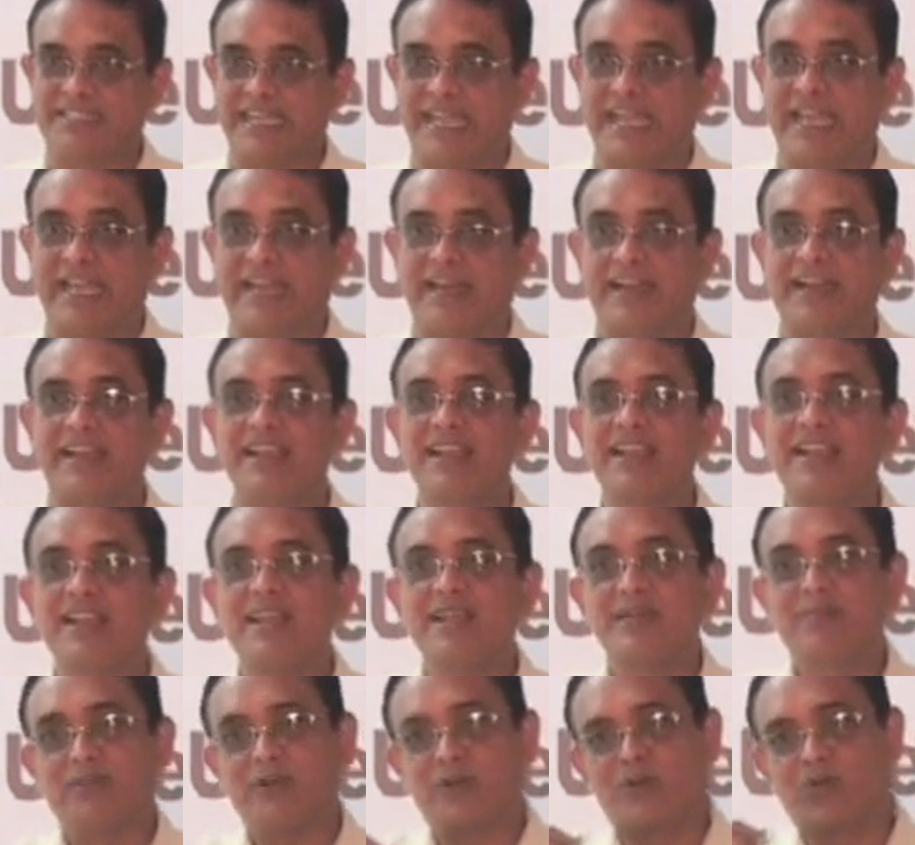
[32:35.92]
there,
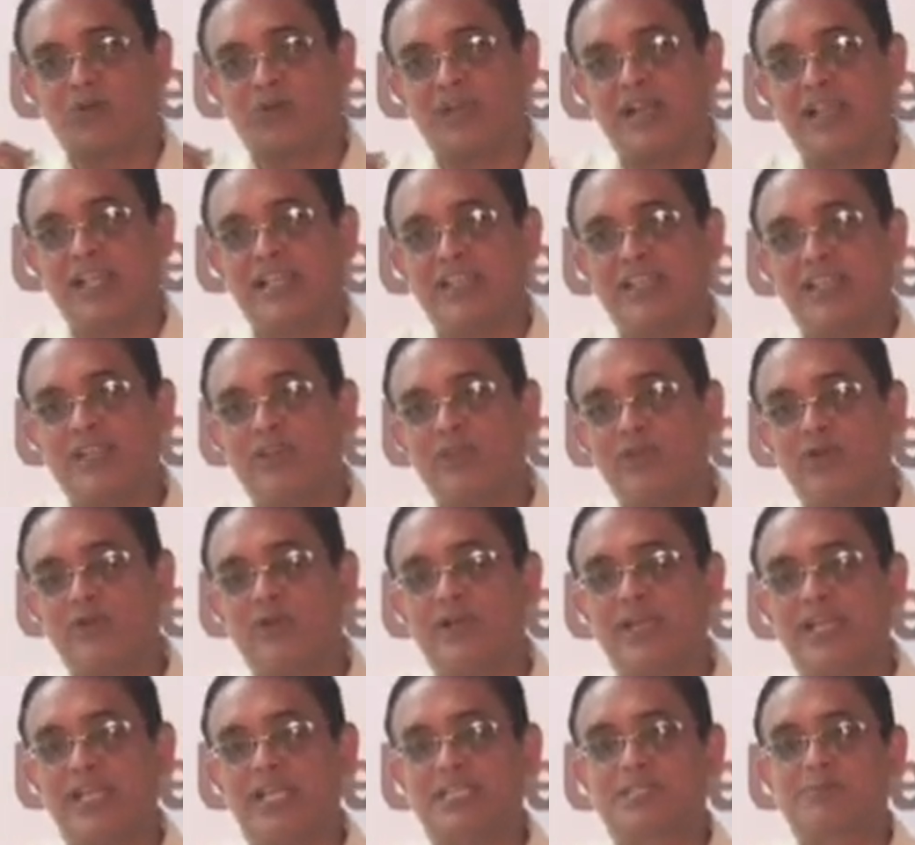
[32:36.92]
but only the
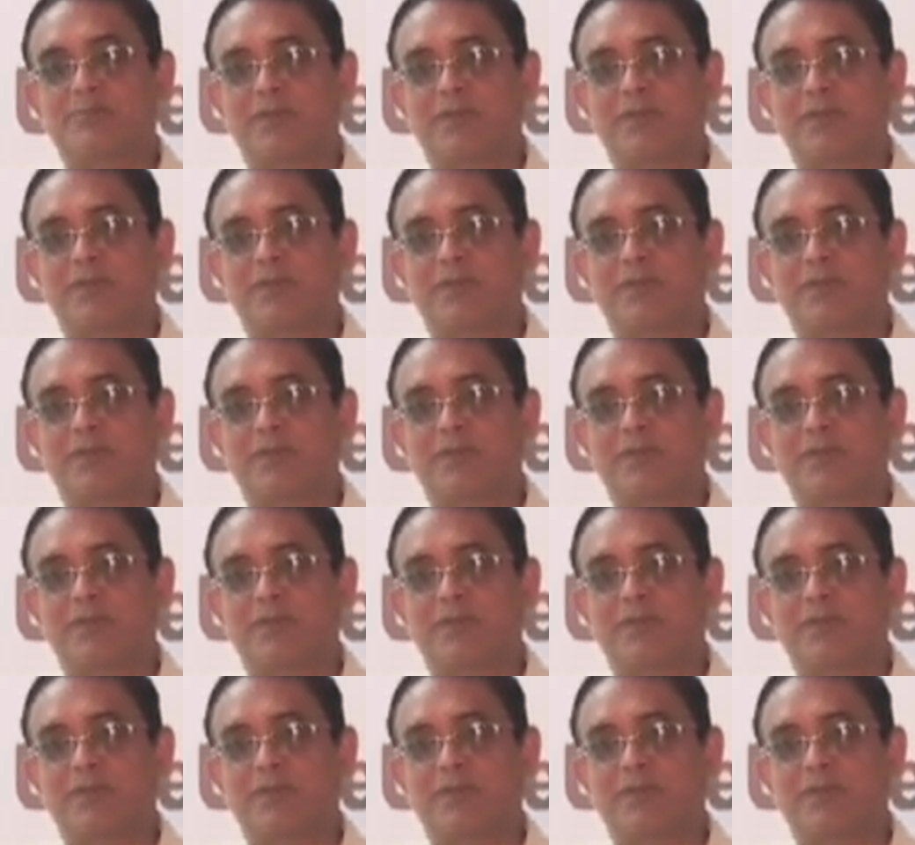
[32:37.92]
nucleus